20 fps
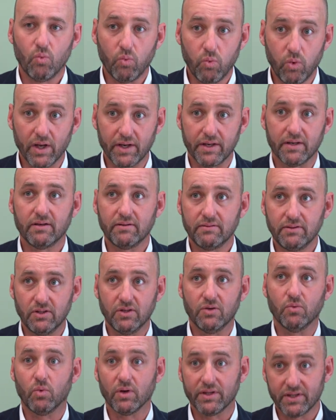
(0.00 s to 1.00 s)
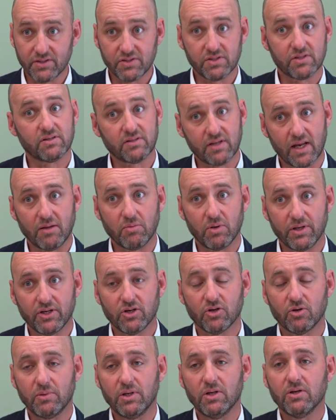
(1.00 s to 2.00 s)
What does a sustainable
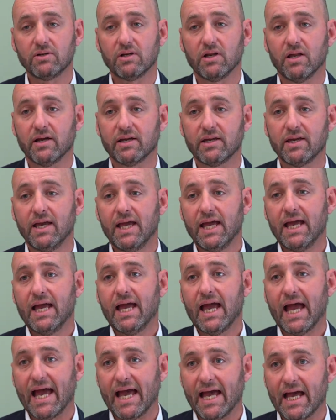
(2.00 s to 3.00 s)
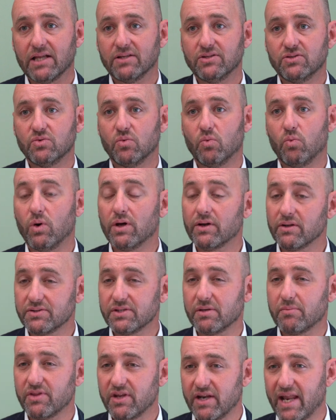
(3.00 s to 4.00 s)
economy look like? And what are
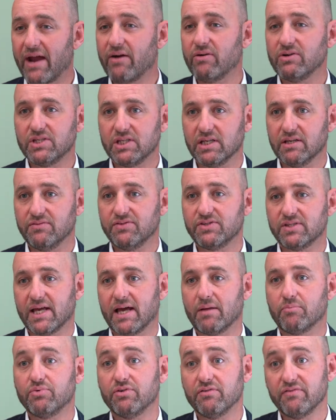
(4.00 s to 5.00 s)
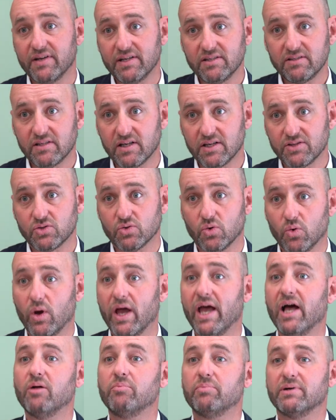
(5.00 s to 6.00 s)
some of the narratives that prevent us
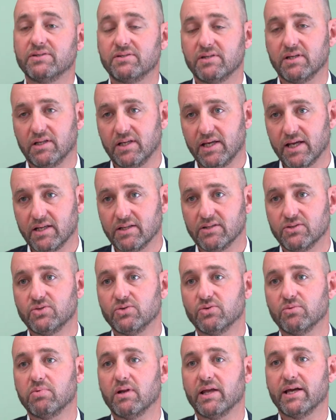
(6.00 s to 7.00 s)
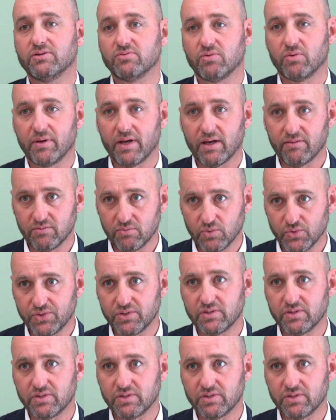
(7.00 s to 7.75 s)
or help us in getting to a place where we have a more